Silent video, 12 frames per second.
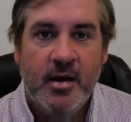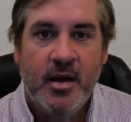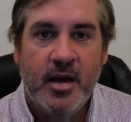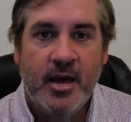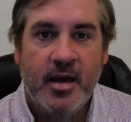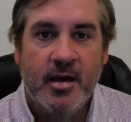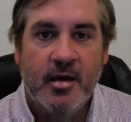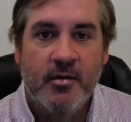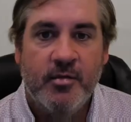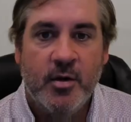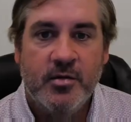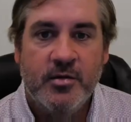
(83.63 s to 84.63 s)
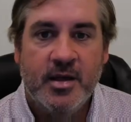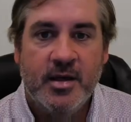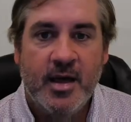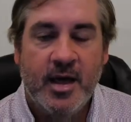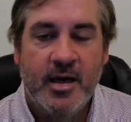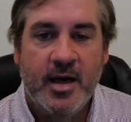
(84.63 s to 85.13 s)
And if those
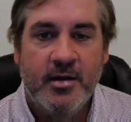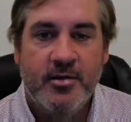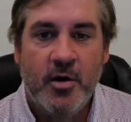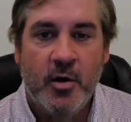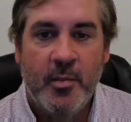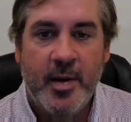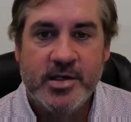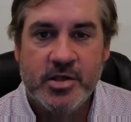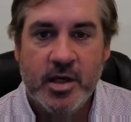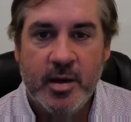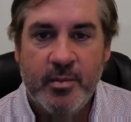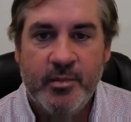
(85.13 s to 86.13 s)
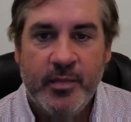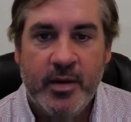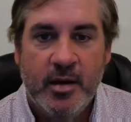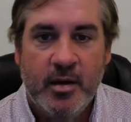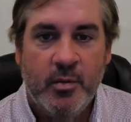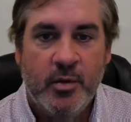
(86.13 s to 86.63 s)
1099s don't match up
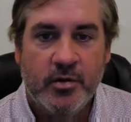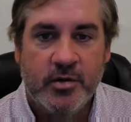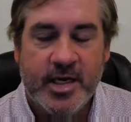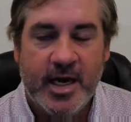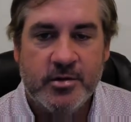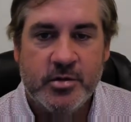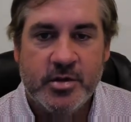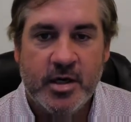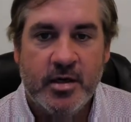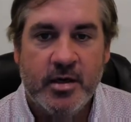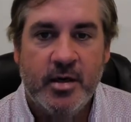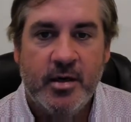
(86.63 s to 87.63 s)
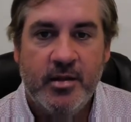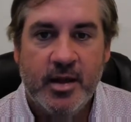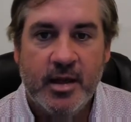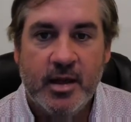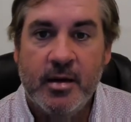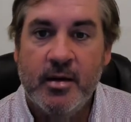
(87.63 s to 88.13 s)
with your tax return,
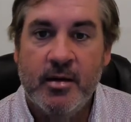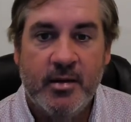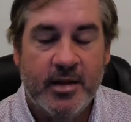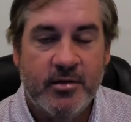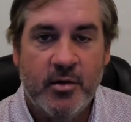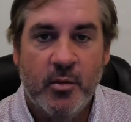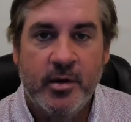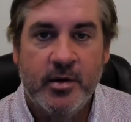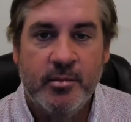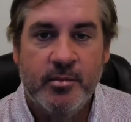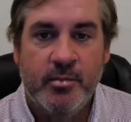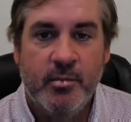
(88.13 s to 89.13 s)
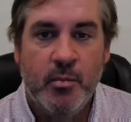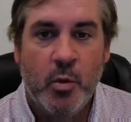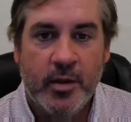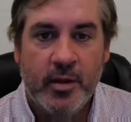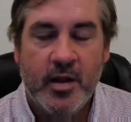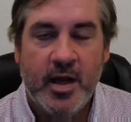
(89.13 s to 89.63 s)
then that's going to more
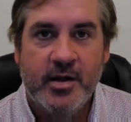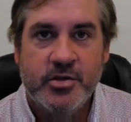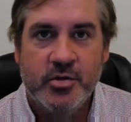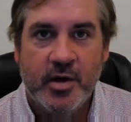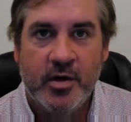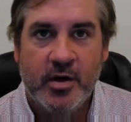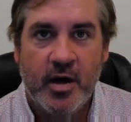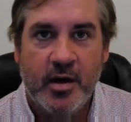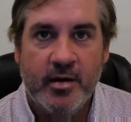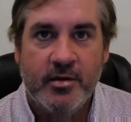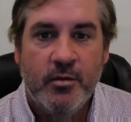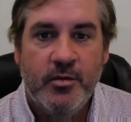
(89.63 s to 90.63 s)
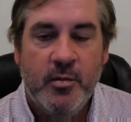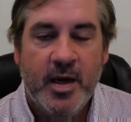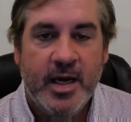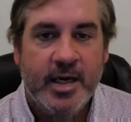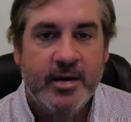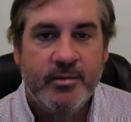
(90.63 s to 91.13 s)
than likely trigger an audit. If you
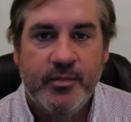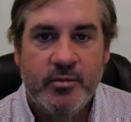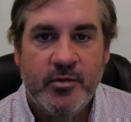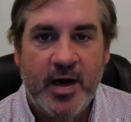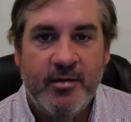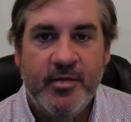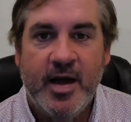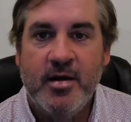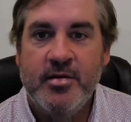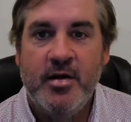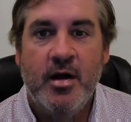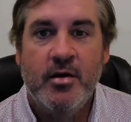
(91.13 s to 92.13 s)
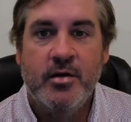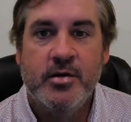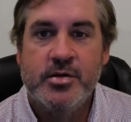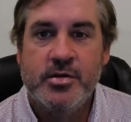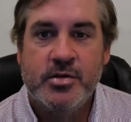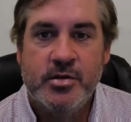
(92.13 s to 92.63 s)
make
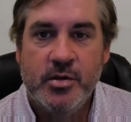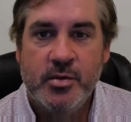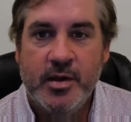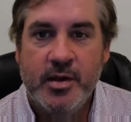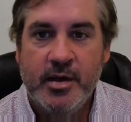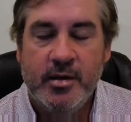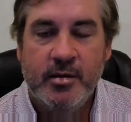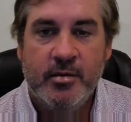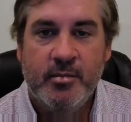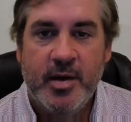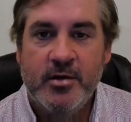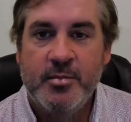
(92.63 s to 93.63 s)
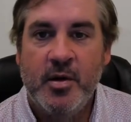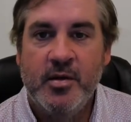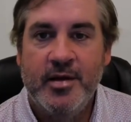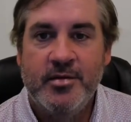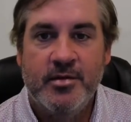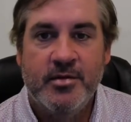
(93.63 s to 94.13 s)
$5,000 doing baseball
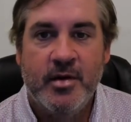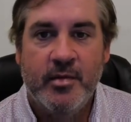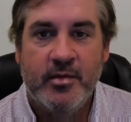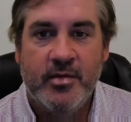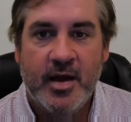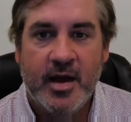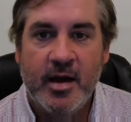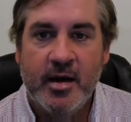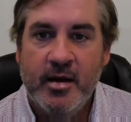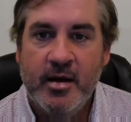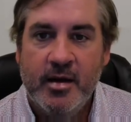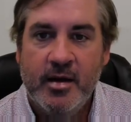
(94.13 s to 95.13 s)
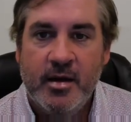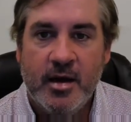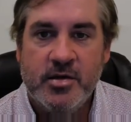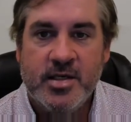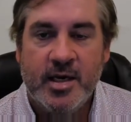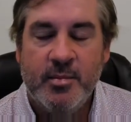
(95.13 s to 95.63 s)
lessons on the side and you
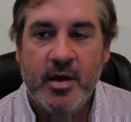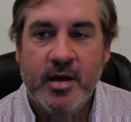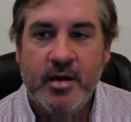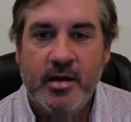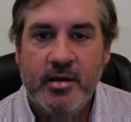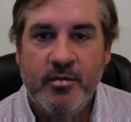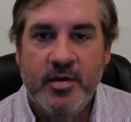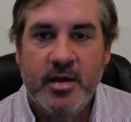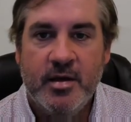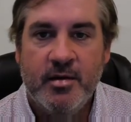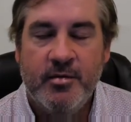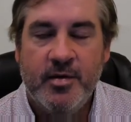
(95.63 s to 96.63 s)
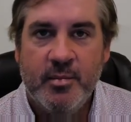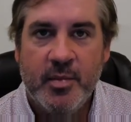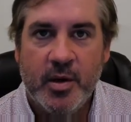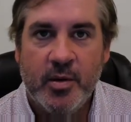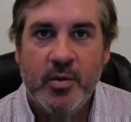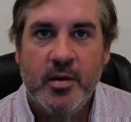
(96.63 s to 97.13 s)
take money via
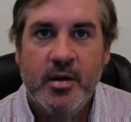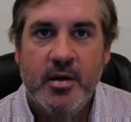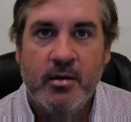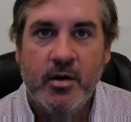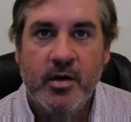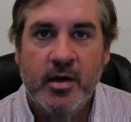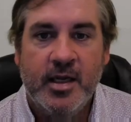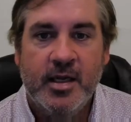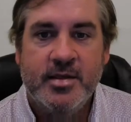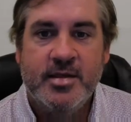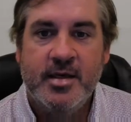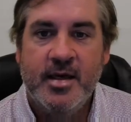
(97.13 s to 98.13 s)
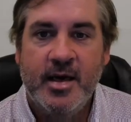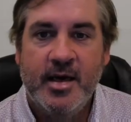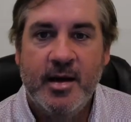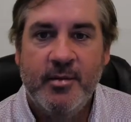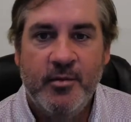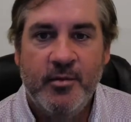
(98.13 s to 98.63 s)
Venmo, you're going to get a
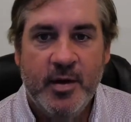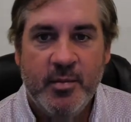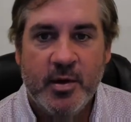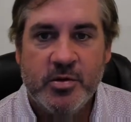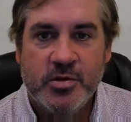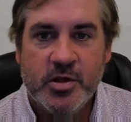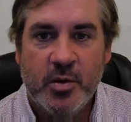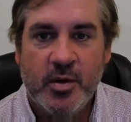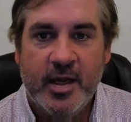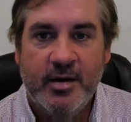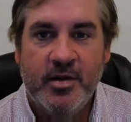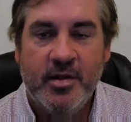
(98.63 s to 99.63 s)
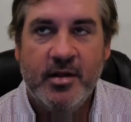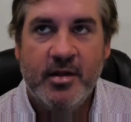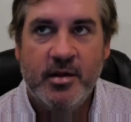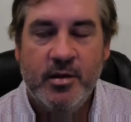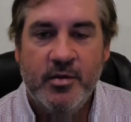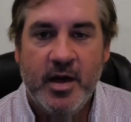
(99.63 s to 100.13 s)
1099 from Venmo showing everything that
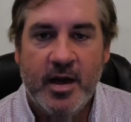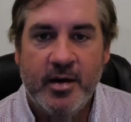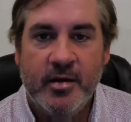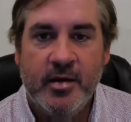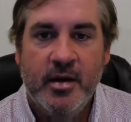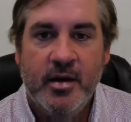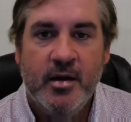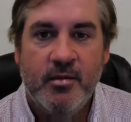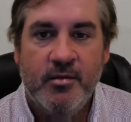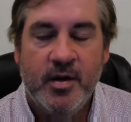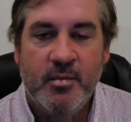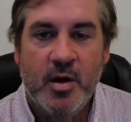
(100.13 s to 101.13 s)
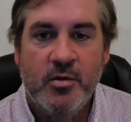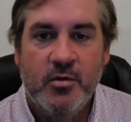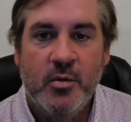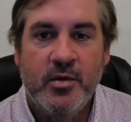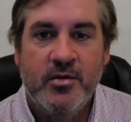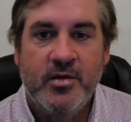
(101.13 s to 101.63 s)
you've gotten. Venmo is
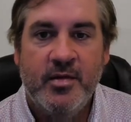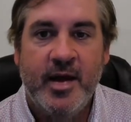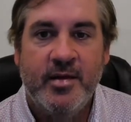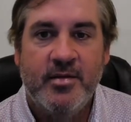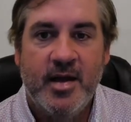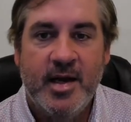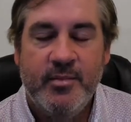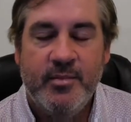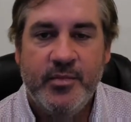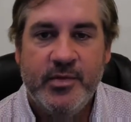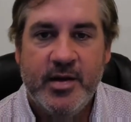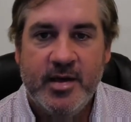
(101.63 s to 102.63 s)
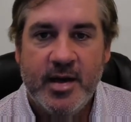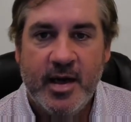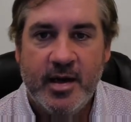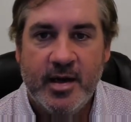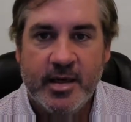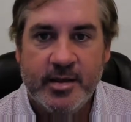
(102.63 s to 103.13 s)
going to send that same
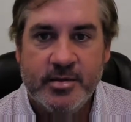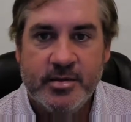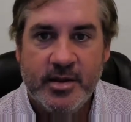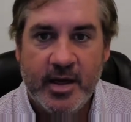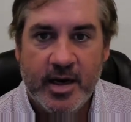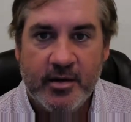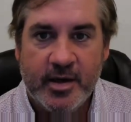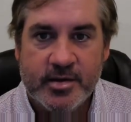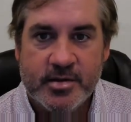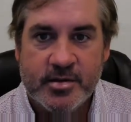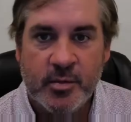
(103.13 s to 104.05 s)
1099 to the IRS.